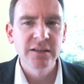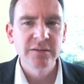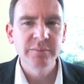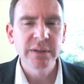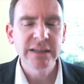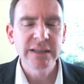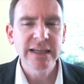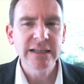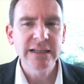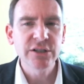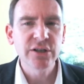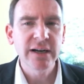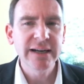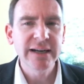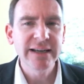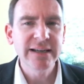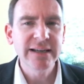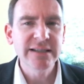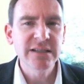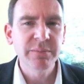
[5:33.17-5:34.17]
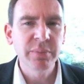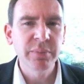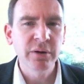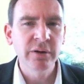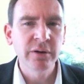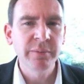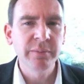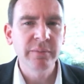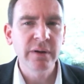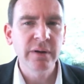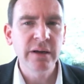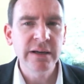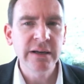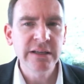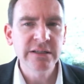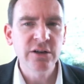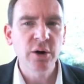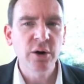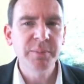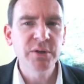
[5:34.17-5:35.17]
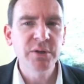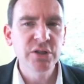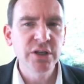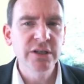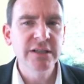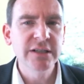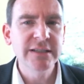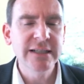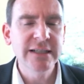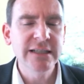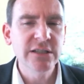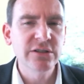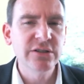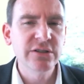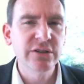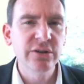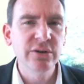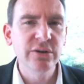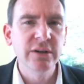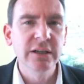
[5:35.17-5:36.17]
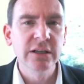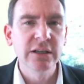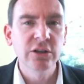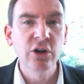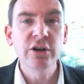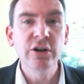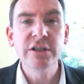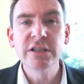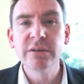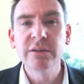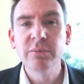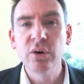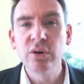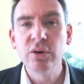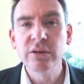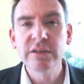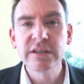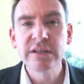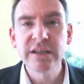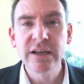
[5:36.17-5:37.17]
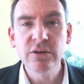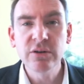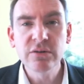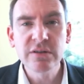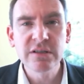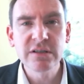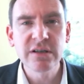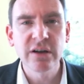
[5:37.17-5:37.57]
But that training is an opportunity to learn some more skills.